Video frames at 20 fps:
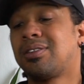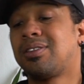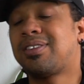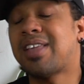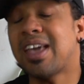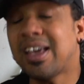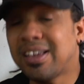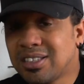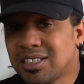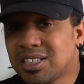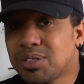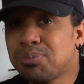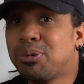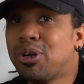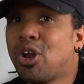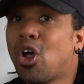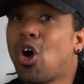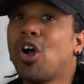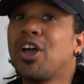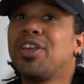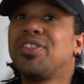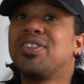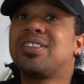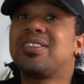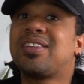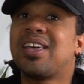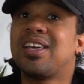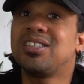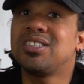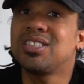tens belong in the
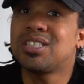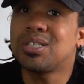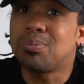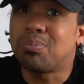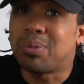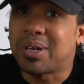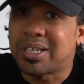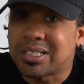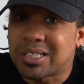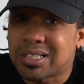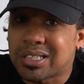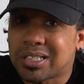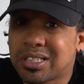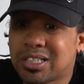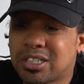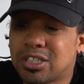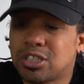tens place.